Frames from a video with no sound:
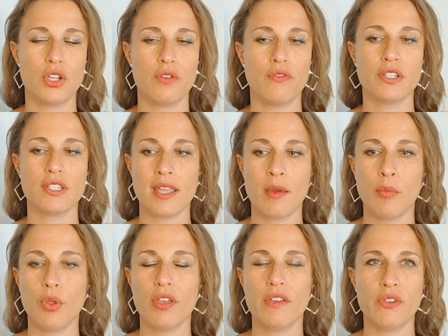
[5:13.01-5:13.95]
So for
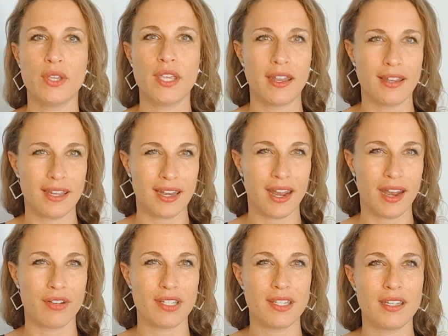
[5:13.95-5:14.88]
example, if you get an
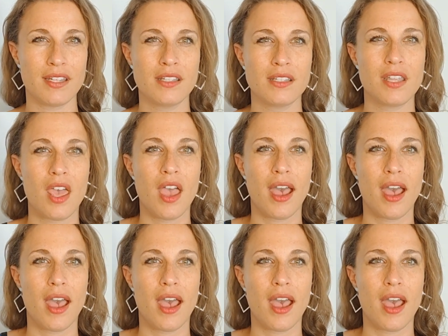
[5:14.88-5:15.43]
inheritance